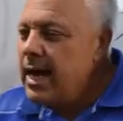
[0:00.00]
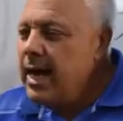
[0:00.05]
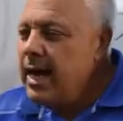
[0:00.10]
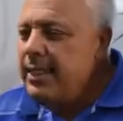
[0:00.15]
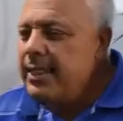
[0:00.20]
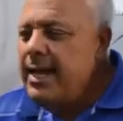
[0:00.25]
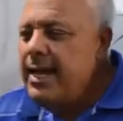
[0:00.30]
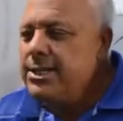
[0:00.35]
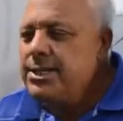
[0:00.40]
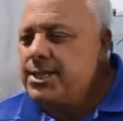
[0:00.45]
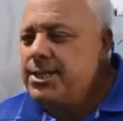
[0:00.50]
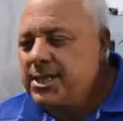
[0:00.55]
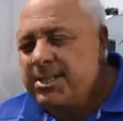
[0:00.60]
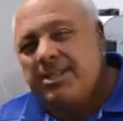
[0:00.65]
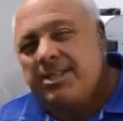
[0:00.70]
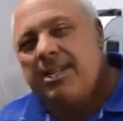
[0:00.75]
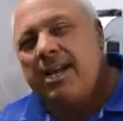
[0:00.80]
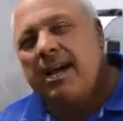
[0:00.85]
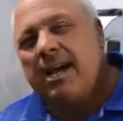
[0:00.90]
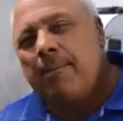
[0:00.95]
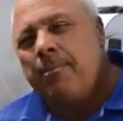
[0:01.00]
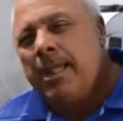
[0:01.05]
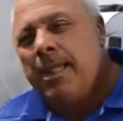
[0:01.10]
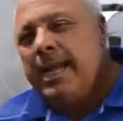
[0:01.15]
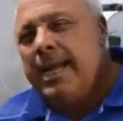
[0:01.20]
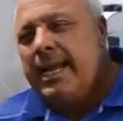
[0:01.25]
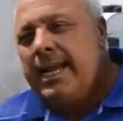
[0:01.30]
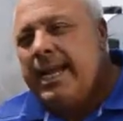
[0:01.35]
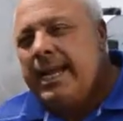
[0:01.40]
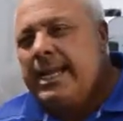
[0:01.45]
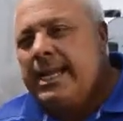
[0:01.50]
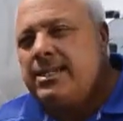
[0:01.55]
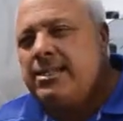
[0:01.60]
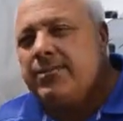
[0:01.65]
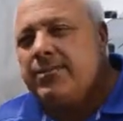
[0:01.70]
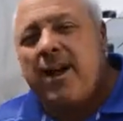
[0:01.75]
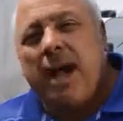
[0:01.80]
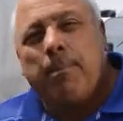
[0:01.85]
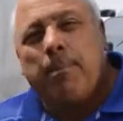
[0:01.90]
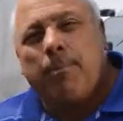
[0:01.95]
That's just ease of
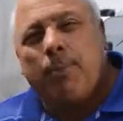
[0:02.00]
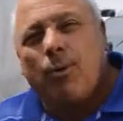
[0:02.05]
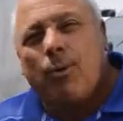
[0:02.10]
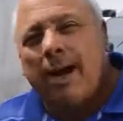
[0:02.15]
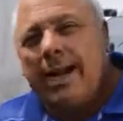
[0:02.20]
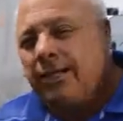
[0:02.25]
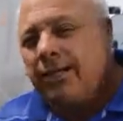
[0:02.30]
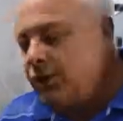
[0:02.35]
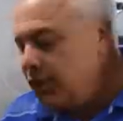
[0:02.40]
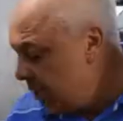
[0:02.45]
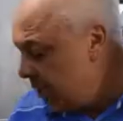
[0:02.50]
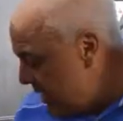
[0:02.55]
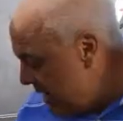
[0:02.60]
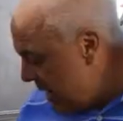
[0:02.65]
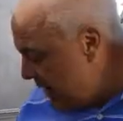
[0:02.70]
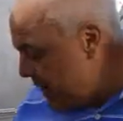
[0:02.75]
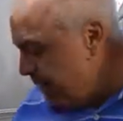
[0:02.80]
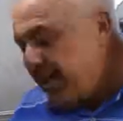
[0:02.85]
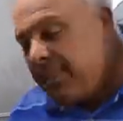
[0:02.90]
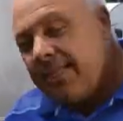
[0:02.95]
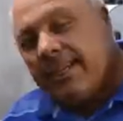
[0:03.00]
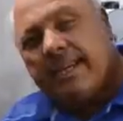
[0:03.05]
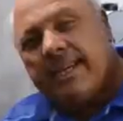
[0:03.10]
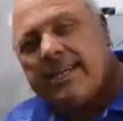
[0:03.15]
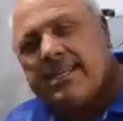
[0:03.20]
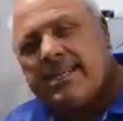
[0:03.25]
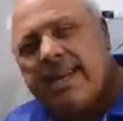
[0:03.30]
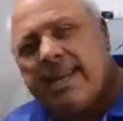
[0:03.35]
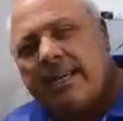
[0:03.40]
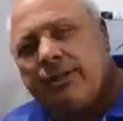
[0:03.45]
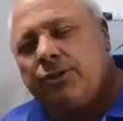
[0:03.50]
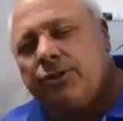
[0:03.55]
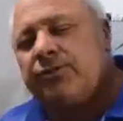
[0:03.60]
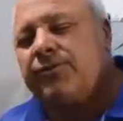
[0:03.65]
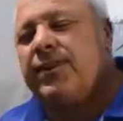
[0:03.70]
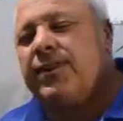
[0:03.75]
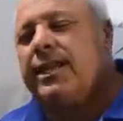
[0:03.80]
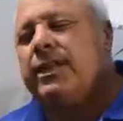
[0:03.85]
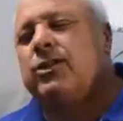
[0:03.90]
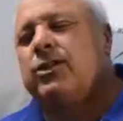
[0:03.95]
operation. Everything is at your
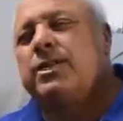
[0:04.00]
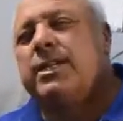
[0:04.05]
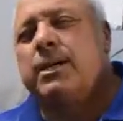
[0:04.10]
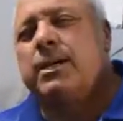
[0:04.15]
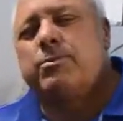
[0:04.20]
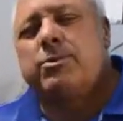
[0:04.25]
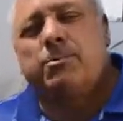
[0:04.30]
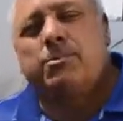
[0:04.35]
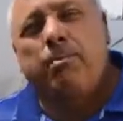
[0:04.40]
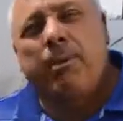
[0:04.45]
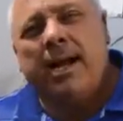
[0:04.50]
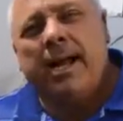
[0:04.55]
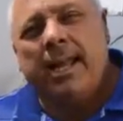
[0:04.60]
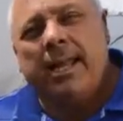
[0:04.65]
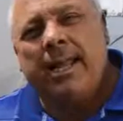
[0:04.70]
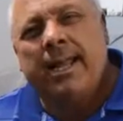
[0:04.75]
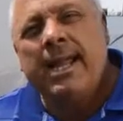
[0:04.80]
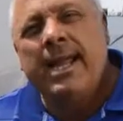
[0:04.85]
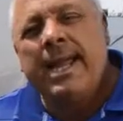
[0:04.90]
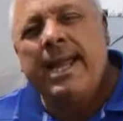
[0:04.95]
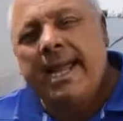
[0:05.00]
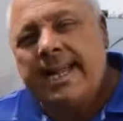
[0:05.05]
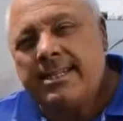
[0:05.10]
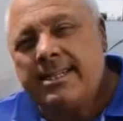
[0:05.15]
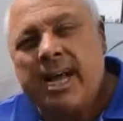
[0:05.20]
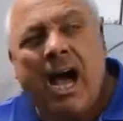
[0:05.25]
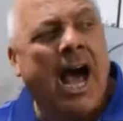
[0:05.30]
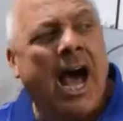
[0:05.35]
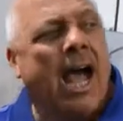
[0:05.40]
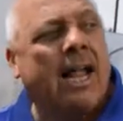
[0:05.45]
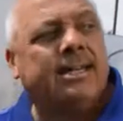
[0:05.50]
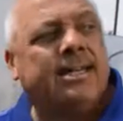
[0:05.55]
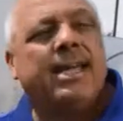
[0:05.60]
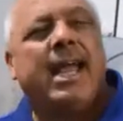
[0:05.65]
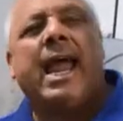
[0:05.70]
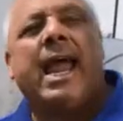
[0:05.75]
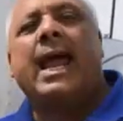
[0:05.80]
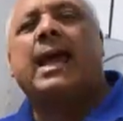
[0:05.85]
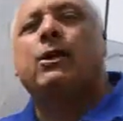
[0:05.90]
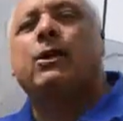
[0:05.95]
fingertips, but it's hot
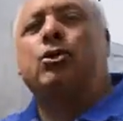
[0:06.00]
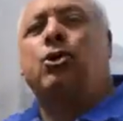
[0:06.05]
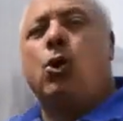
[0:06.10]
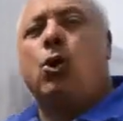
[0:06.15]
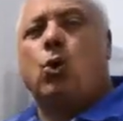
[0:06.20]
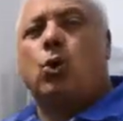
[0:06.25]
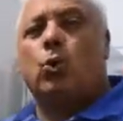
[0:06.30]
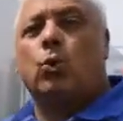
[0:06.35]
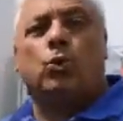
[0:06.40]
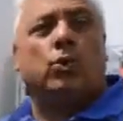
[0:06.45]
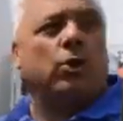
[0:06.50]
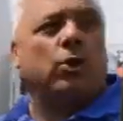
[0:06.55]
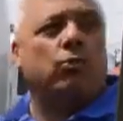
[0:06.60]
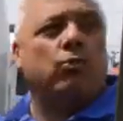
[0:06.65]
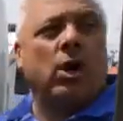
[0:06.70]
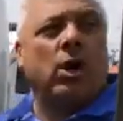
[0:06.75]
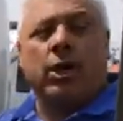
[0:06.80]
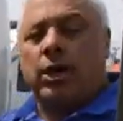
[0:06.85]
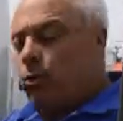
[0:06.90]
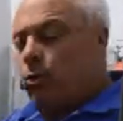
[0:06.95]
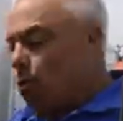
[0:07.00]
and cold running